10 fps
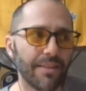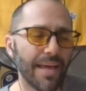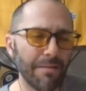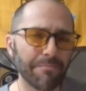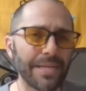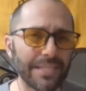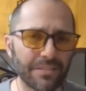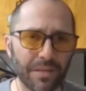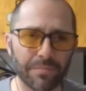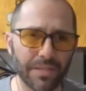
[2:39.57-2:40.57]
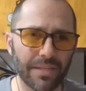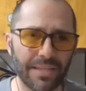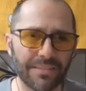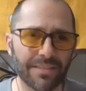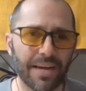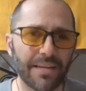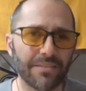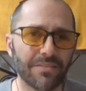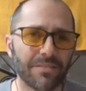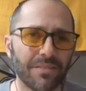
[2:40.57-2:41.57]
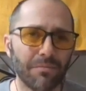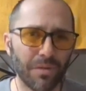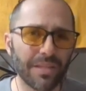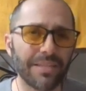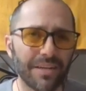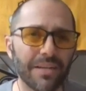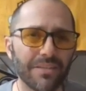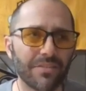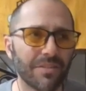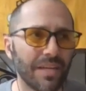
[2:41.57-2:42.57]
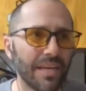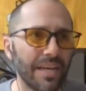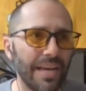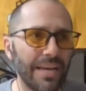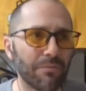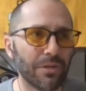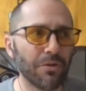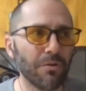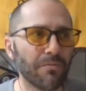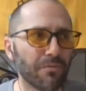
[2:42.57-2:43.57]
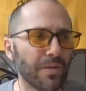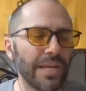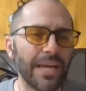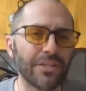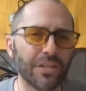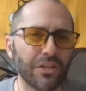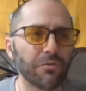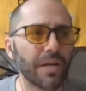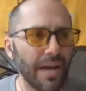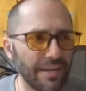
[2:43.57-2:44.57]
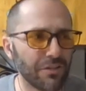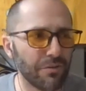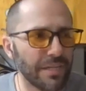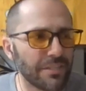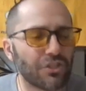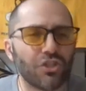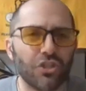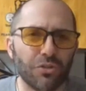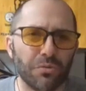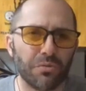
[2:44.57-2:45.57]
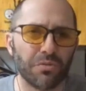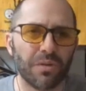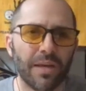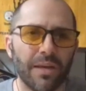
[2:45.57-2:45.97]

That means something to these guys. It really does. And when you're a free agent, you kind of, you get to choose.